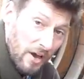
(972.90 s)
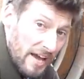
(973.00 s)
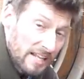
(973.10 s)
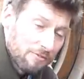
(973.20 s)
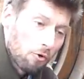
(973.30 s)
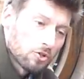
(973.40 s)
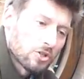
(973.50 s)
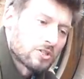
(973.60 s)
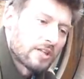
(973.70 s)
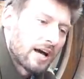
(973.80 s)
put any force
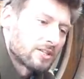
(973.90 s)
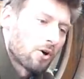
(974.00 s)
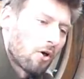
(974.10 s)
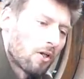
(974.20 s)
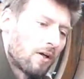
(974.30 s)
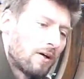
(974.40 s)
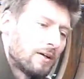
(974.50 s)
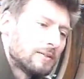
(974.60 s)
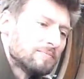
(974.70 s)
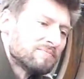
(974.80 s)
into that at all.
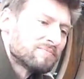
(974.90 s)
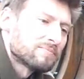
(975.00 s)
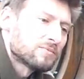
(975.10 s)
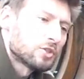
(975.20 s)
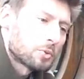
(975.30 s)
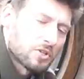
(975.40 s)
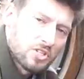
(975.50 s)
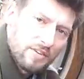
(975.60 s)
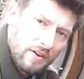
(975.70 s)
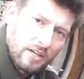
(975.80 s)
Just wanted to
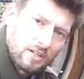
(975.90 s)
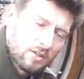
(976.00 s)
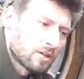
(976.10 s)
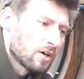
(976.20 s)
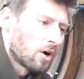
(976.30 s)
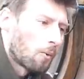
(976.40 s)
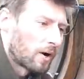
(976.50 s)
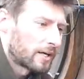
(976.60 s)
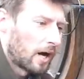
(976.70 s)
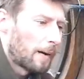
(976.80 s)
see if I could
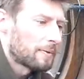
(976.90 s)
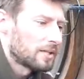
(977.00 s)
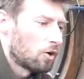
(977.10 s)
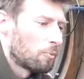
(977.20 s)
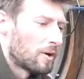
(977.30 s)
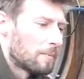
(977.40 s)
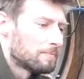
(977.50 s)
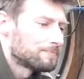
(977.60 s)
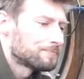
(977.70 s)
work it up a little bit.